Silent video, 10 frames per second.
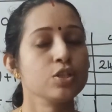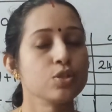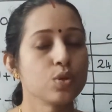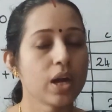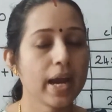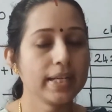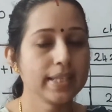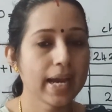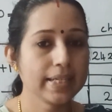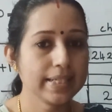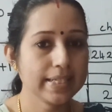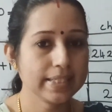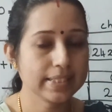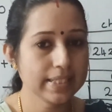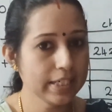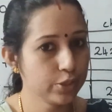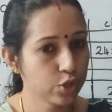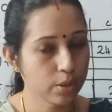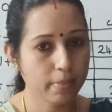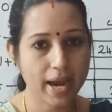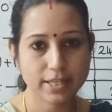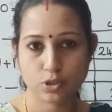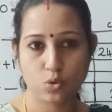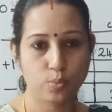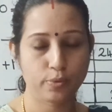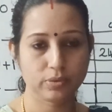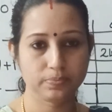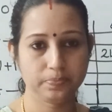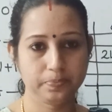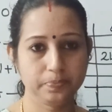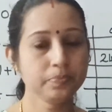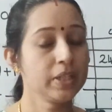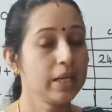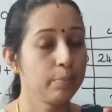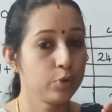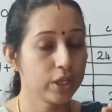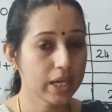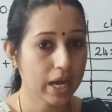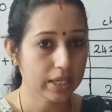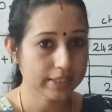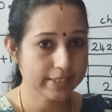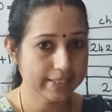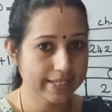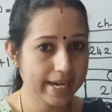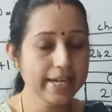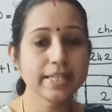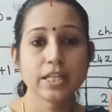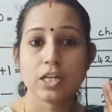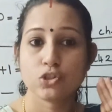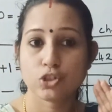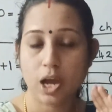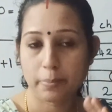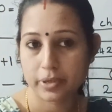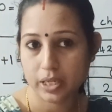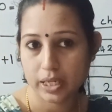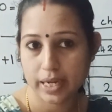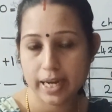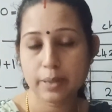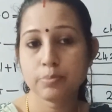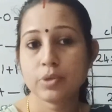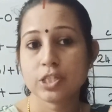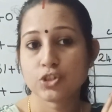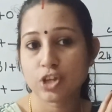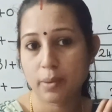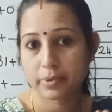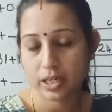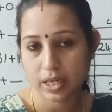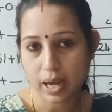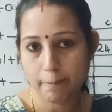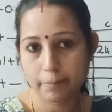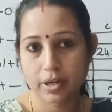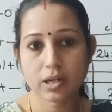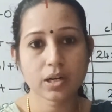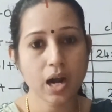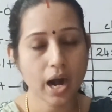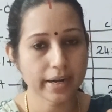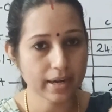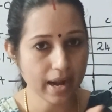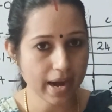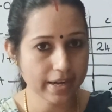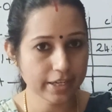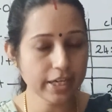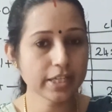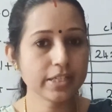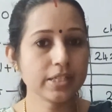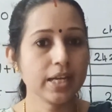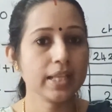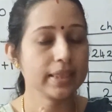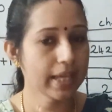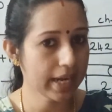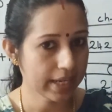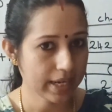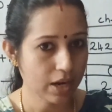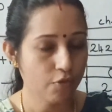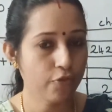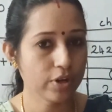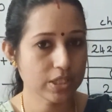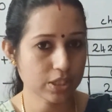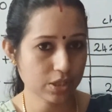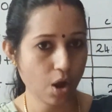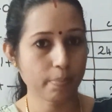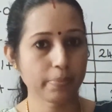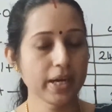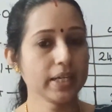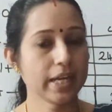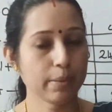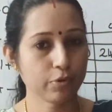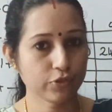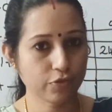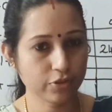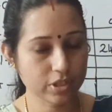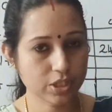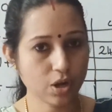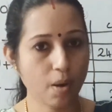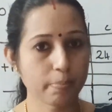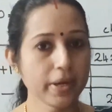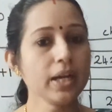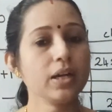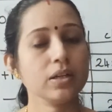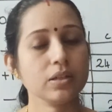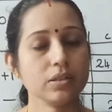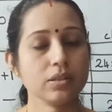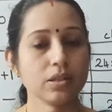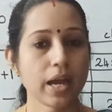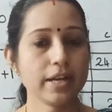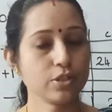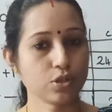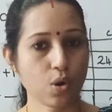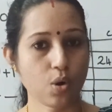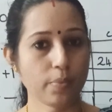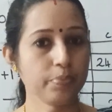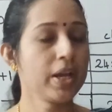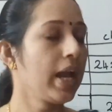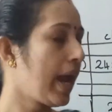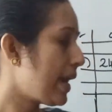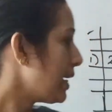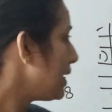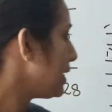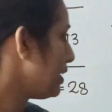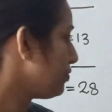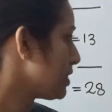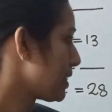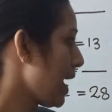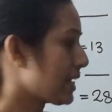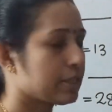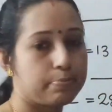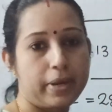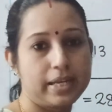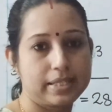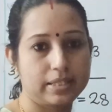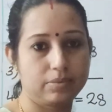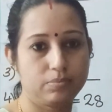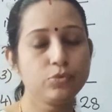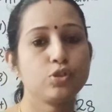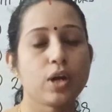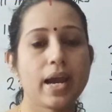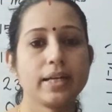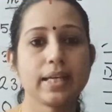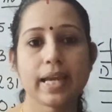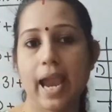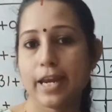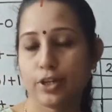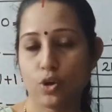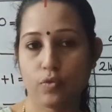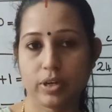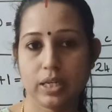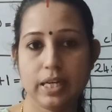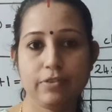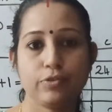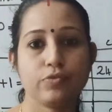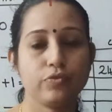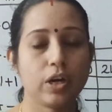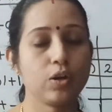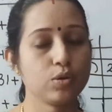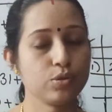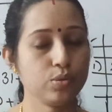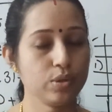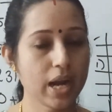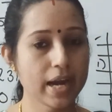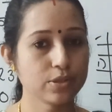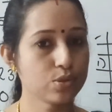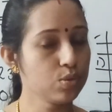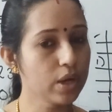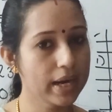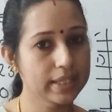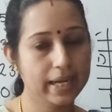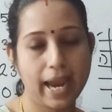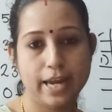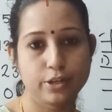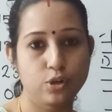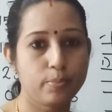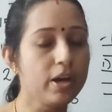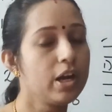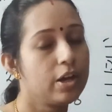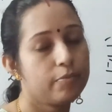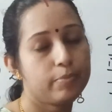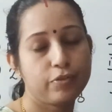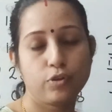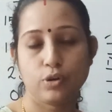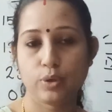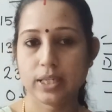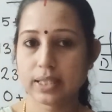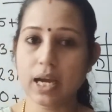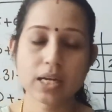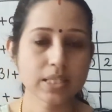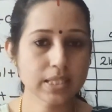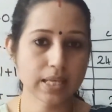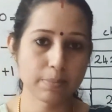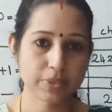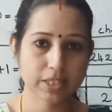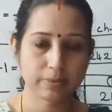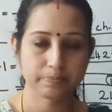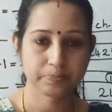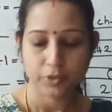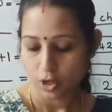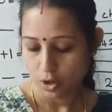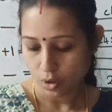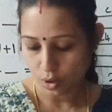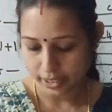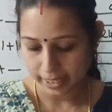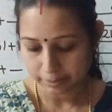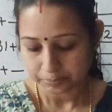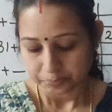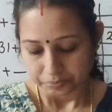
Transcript: So write that neatly in your Max notebook. Put correct date, chapter name, chapter number, underline it. Then first topic, name of the first topic, and so on. And leave this like space to write the carryover. Leave one or two lines to write the carryover before doing the sums. Okay.